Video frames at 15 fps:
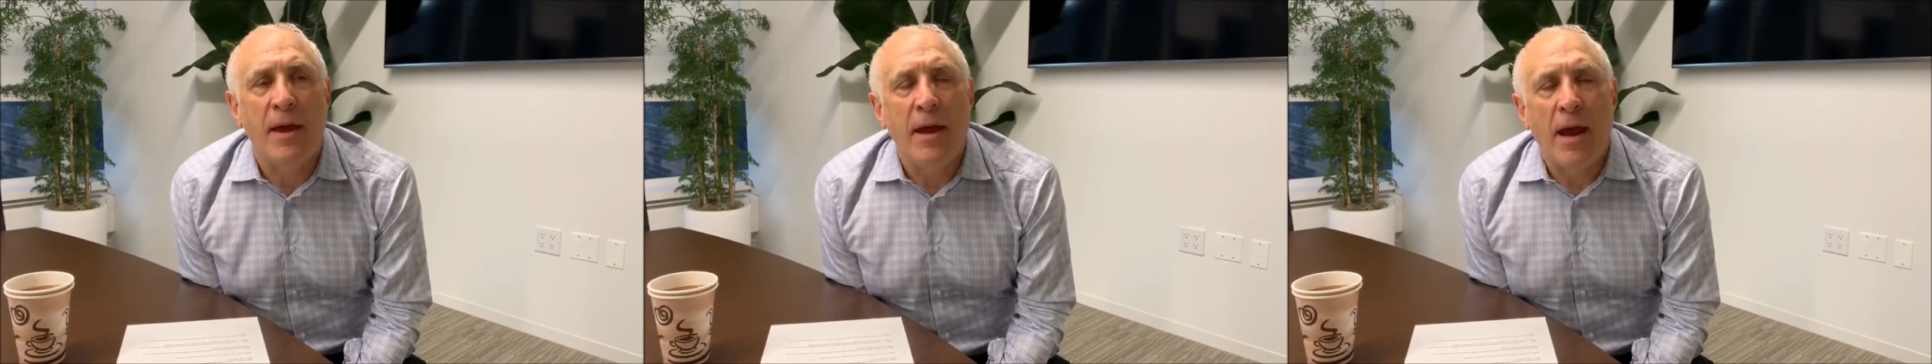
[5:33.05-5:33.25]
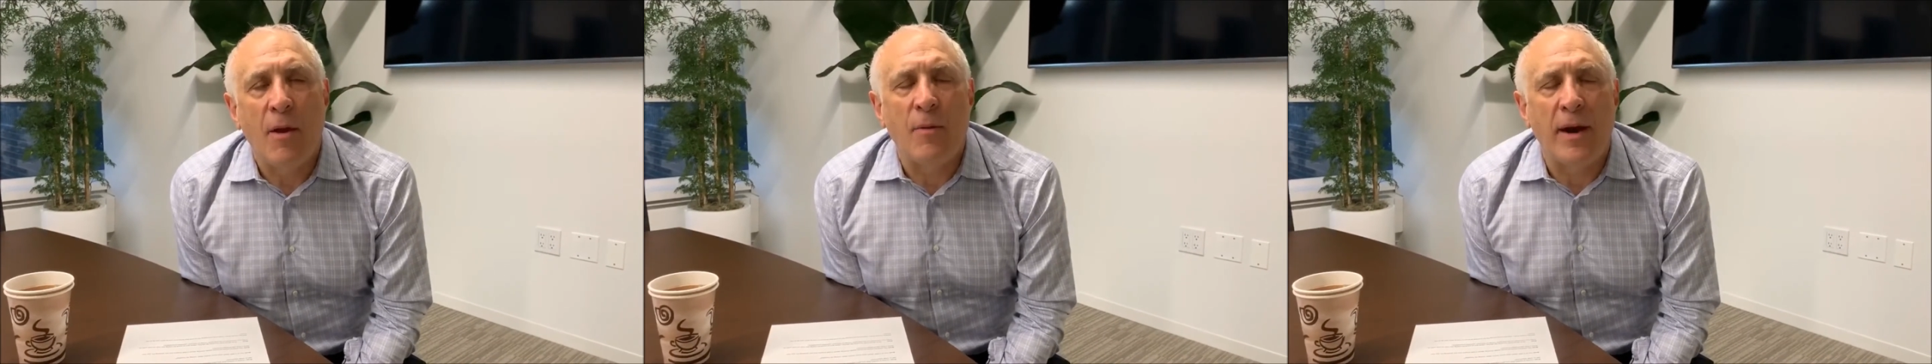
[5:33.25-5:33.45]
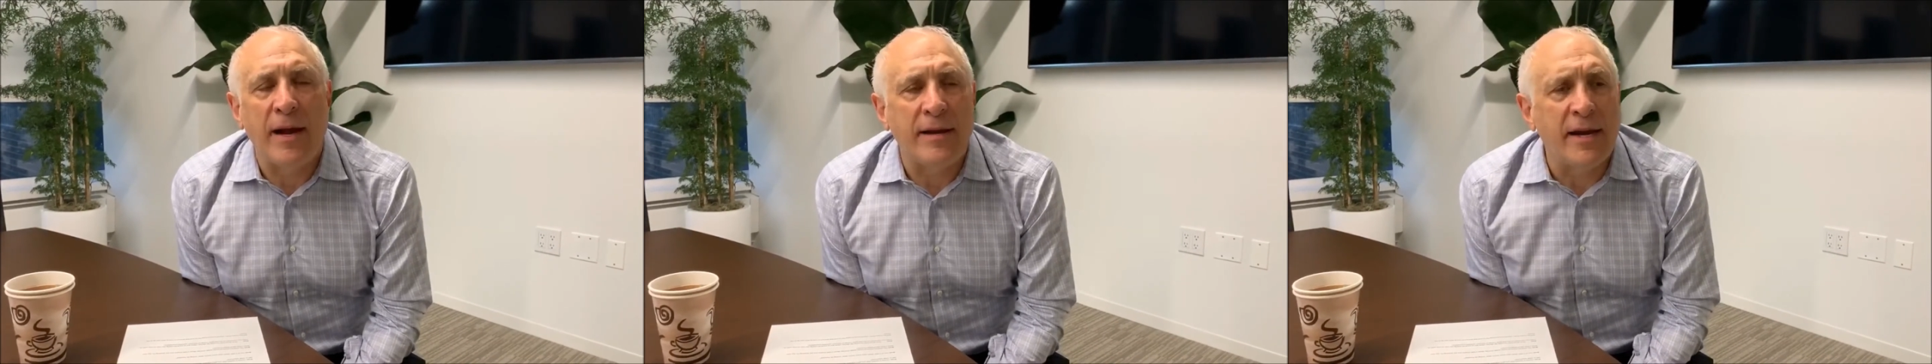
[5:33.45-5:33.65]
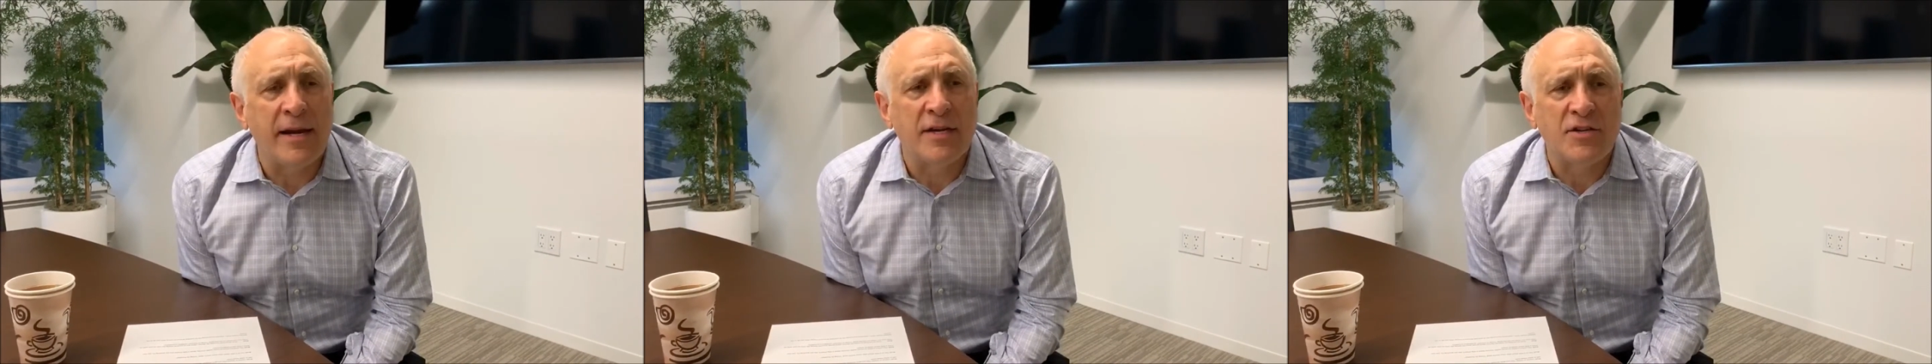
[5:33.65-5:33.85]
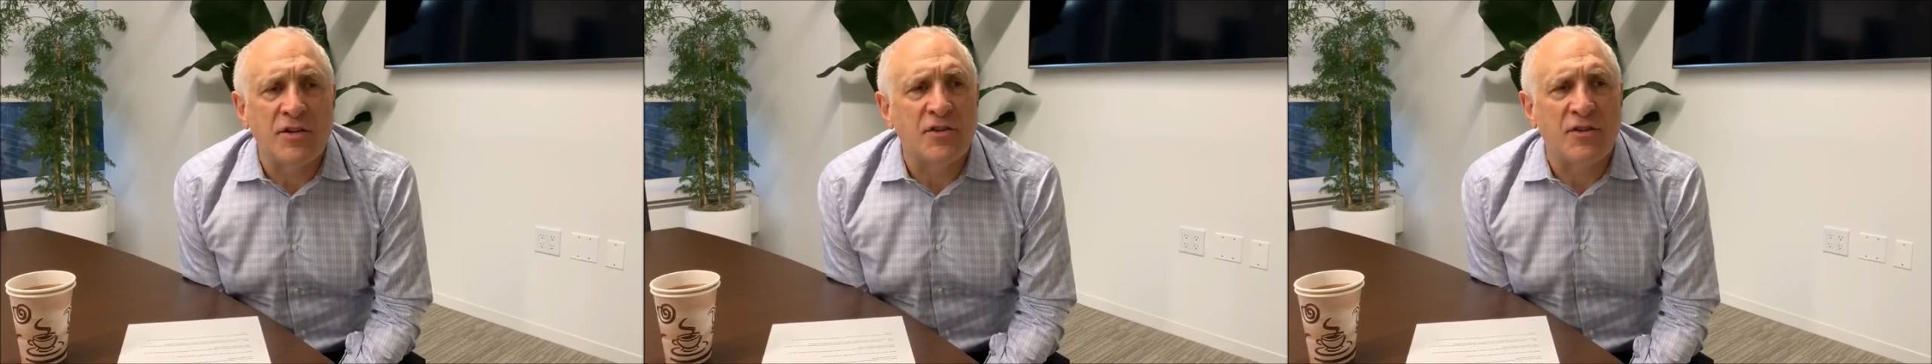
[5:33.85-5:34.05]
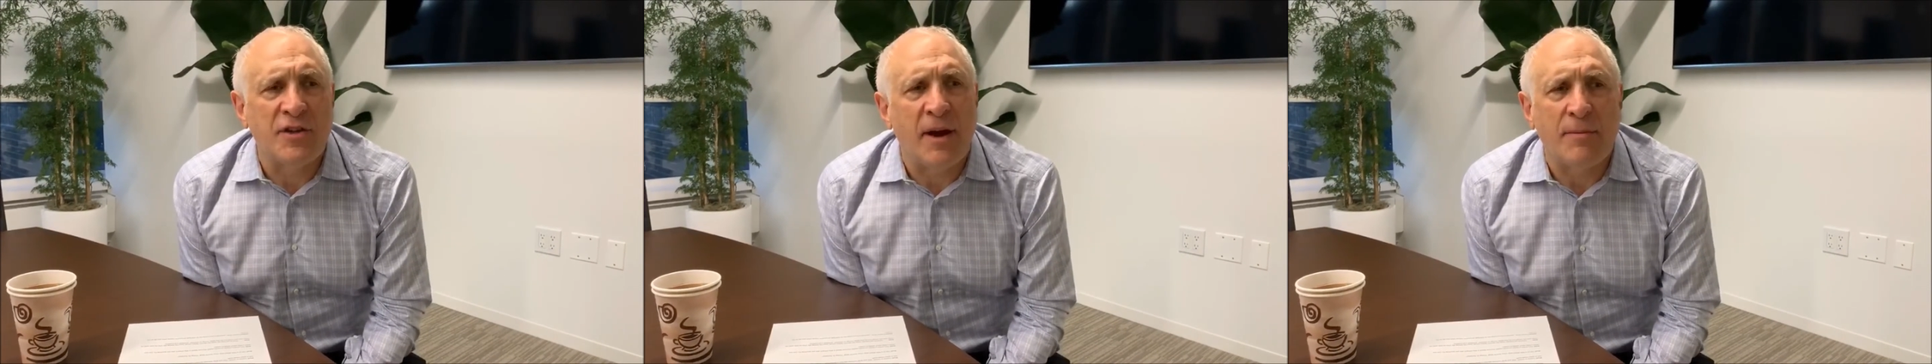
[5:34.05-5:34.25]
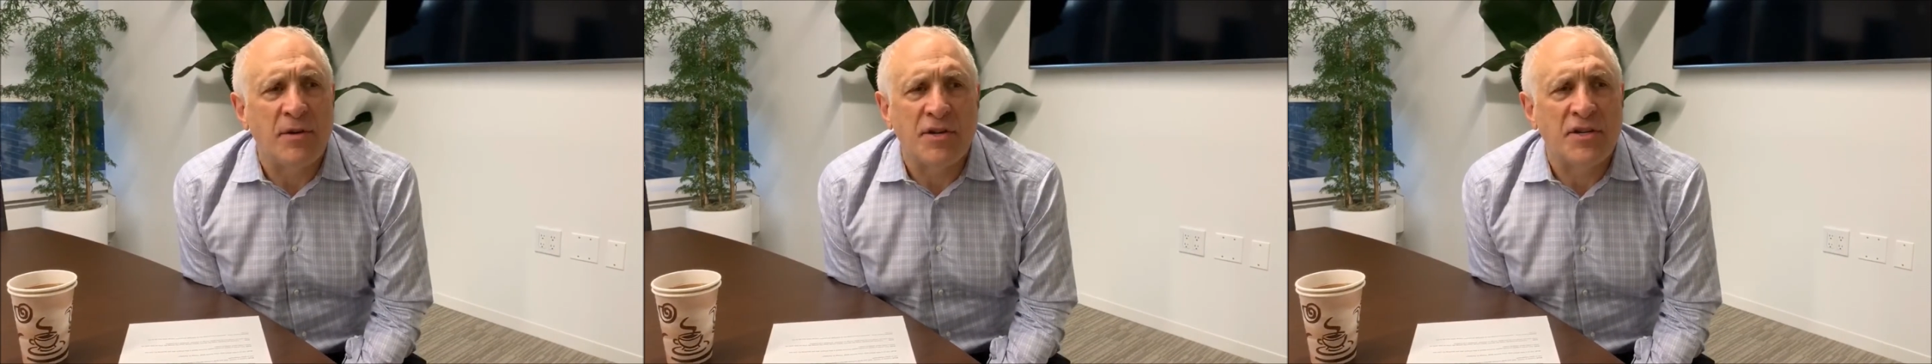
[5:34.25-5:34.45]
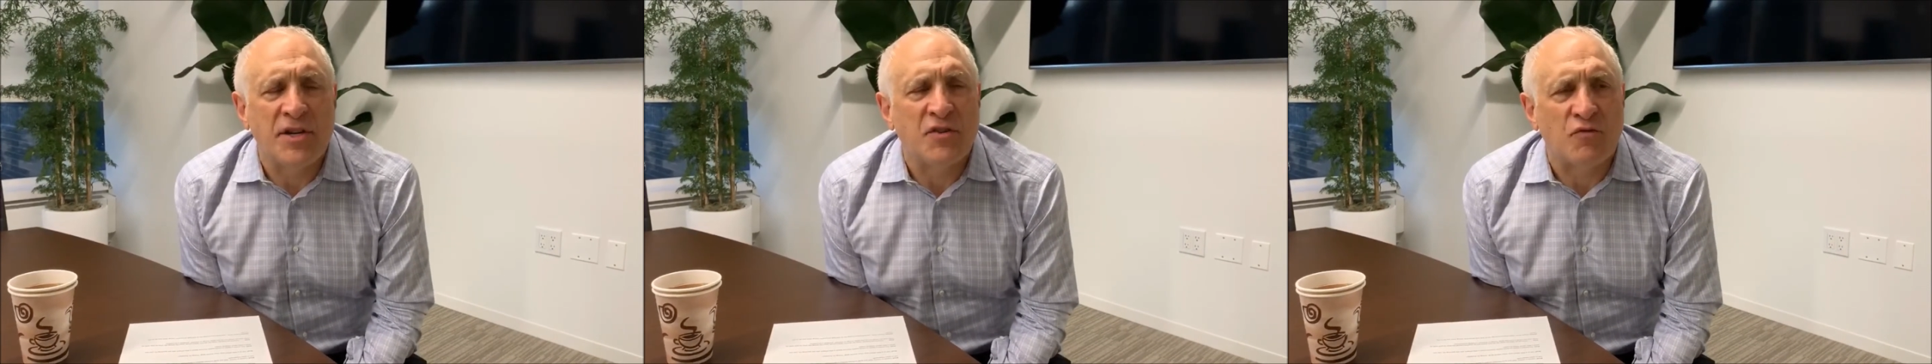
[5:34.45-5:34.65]
And what I did is I'm
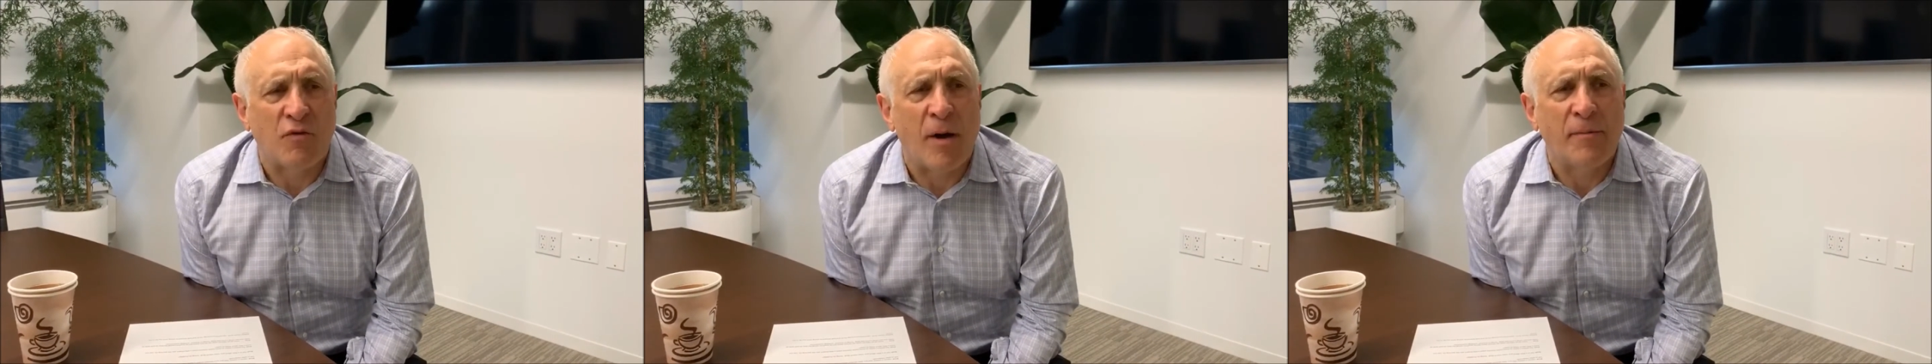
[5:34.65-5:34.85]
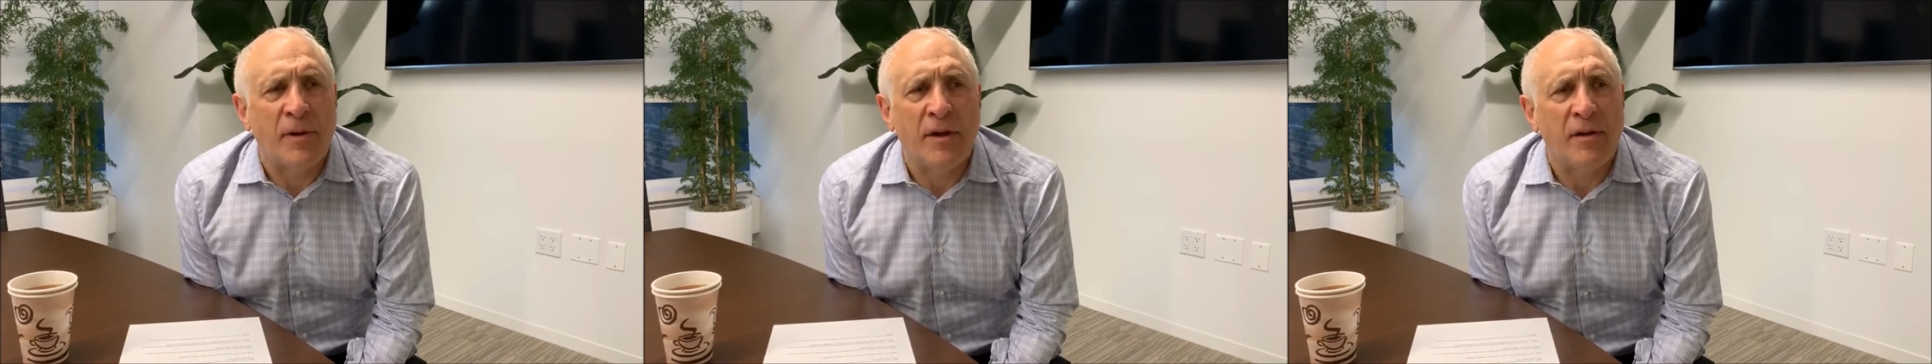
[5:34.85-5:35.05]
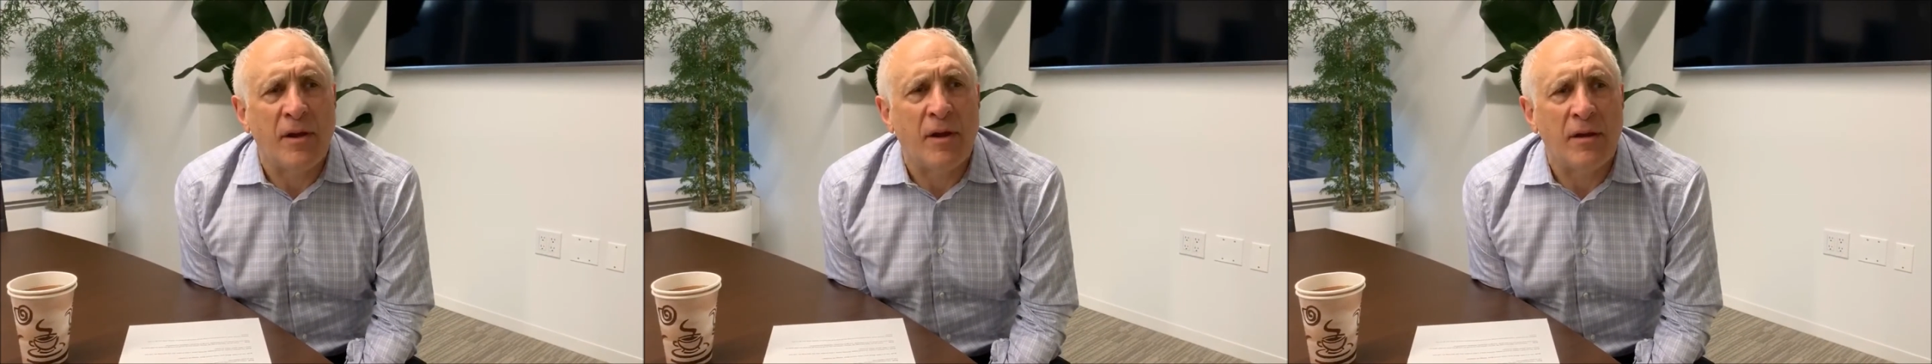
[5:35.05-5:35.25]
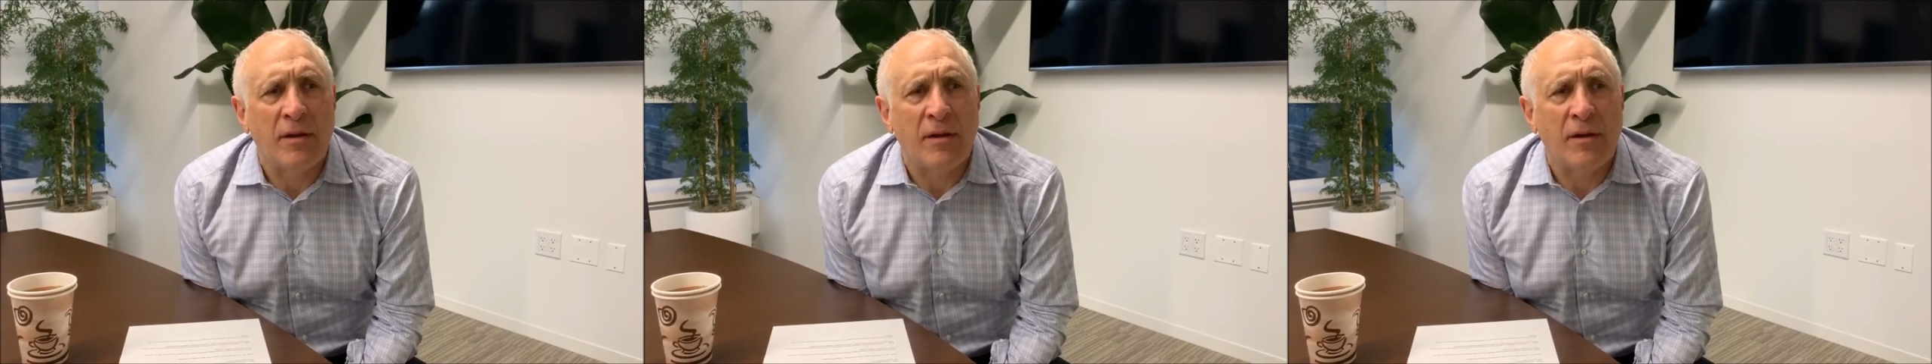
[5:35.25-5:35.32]
just disrupting